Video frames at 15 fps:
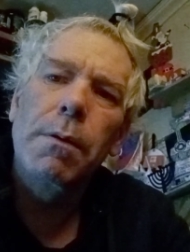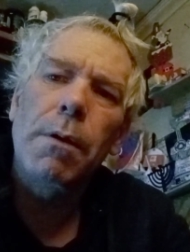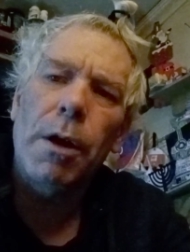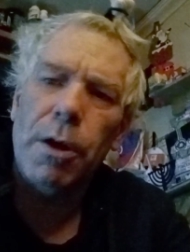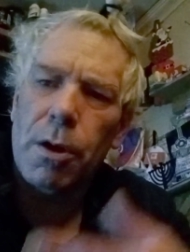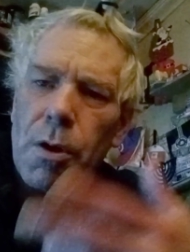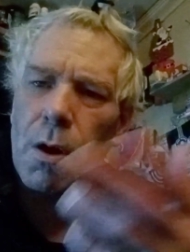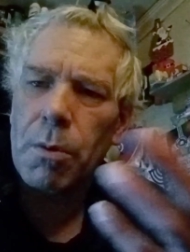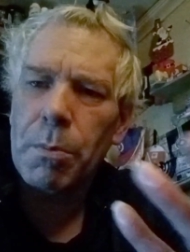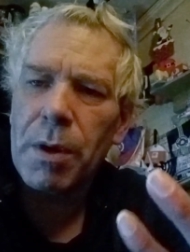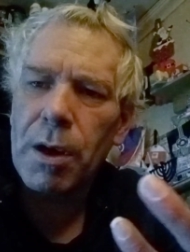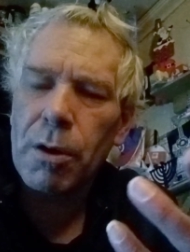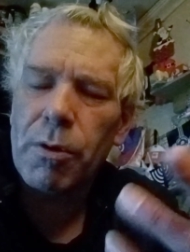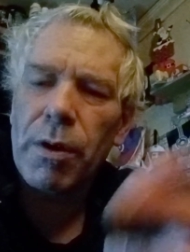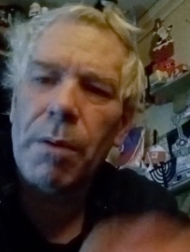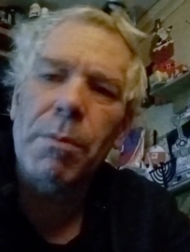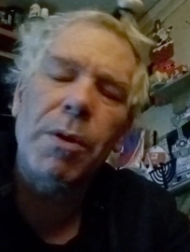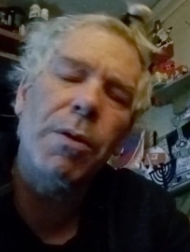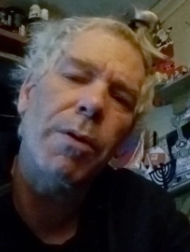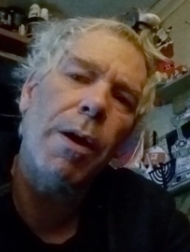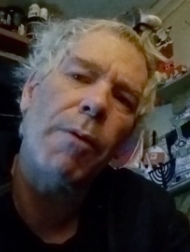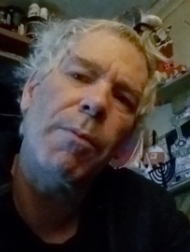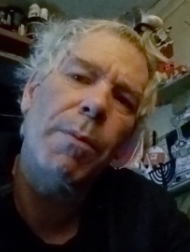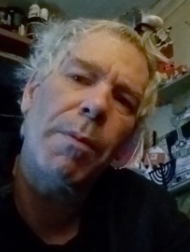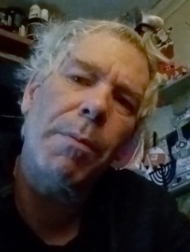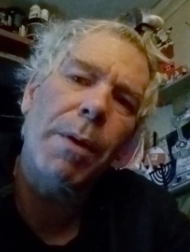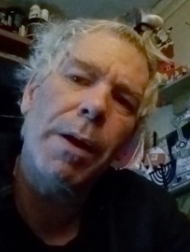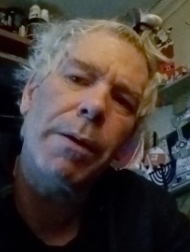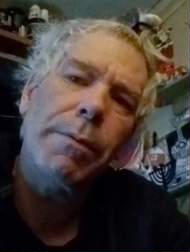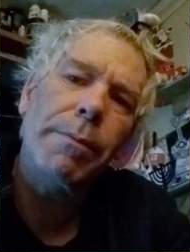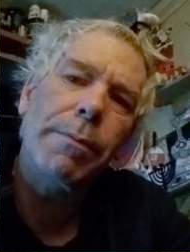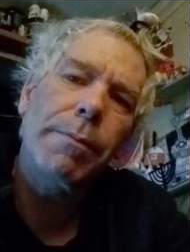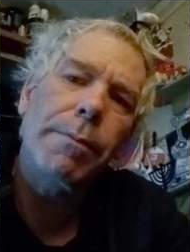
Are you calling me a criminal government man?